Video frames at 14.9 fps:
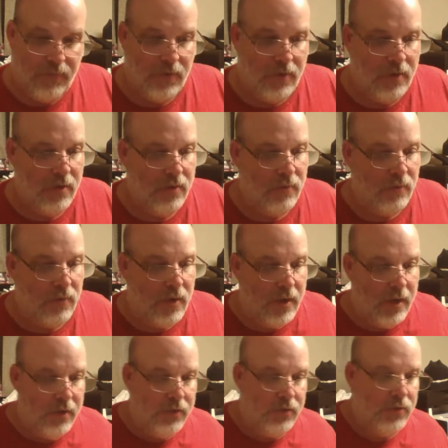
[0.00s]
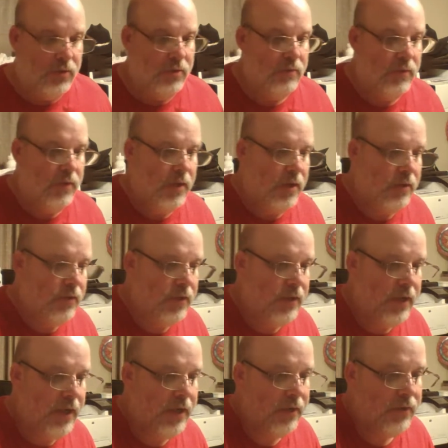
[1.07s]
the wires, without
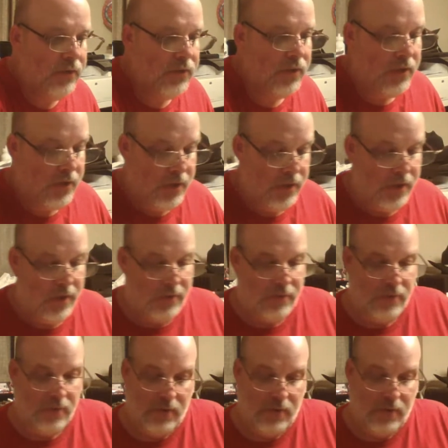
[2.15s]
yanking the soldering iron